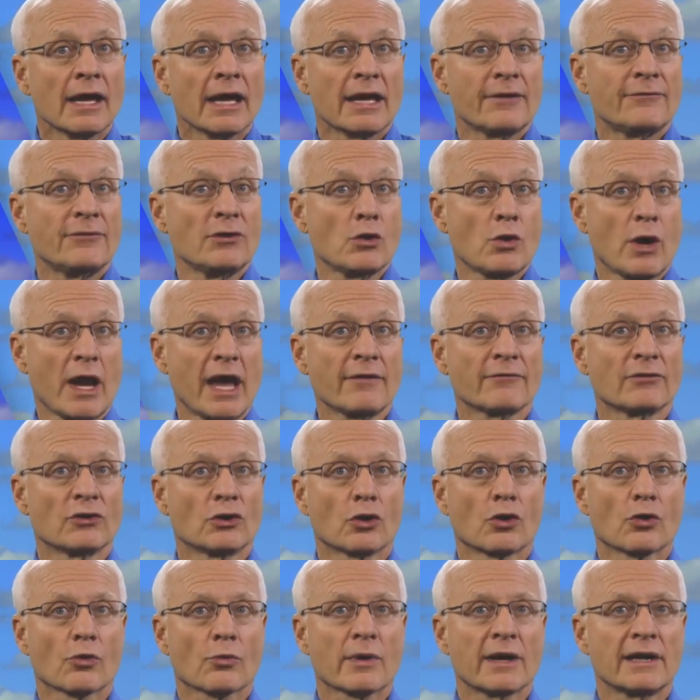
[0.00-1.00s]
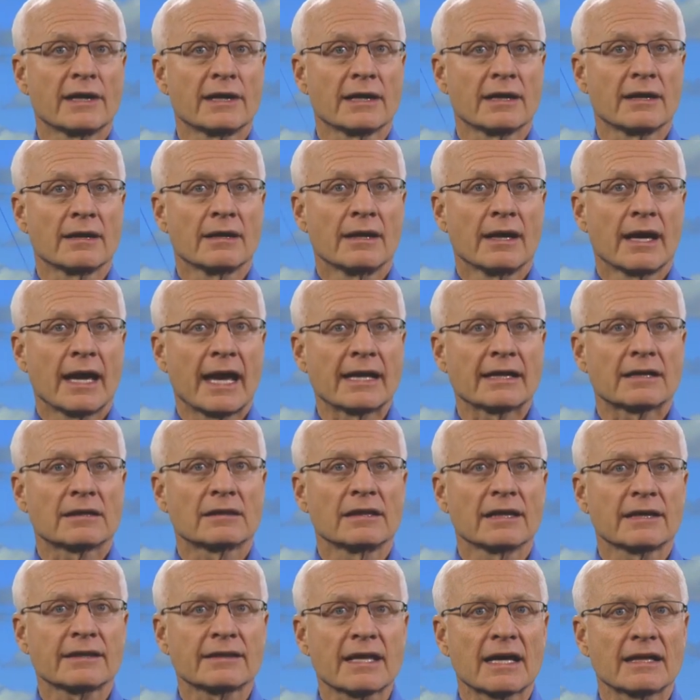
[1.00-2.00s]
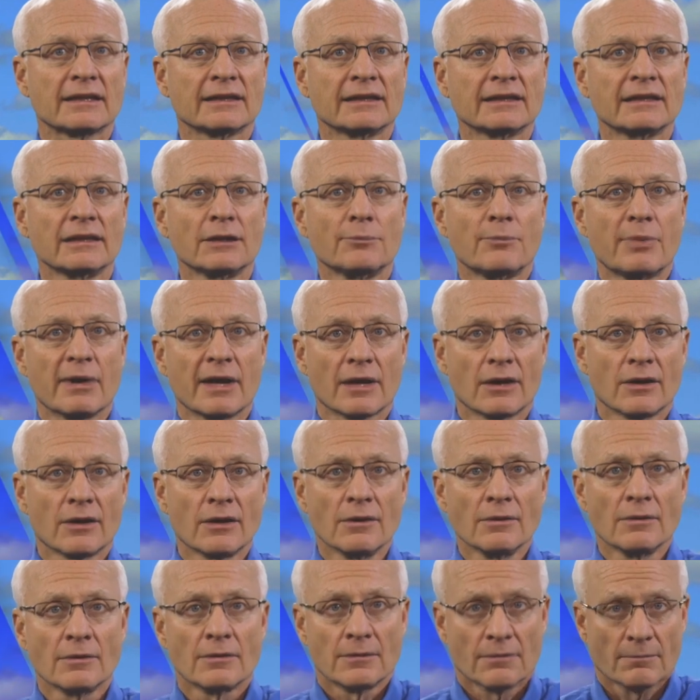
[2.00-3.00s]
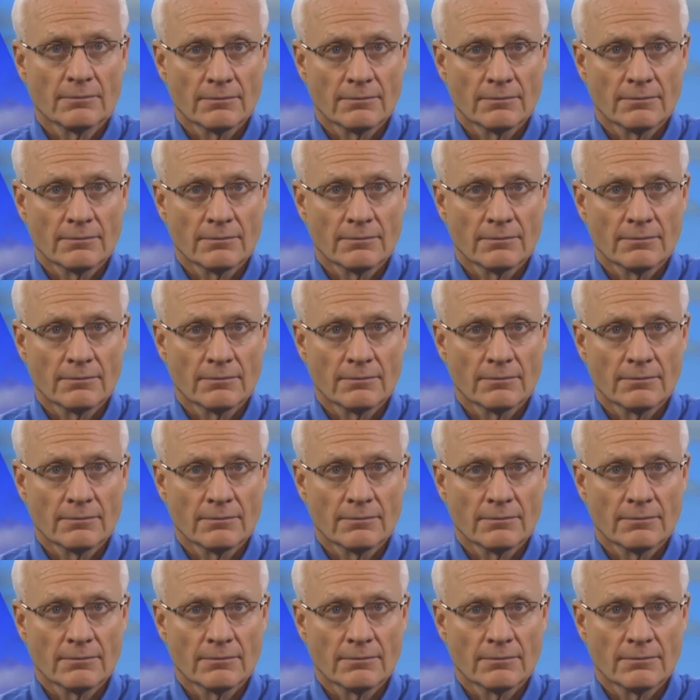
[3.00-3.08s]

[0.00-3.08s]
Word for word: if you haven't already, and click that little bell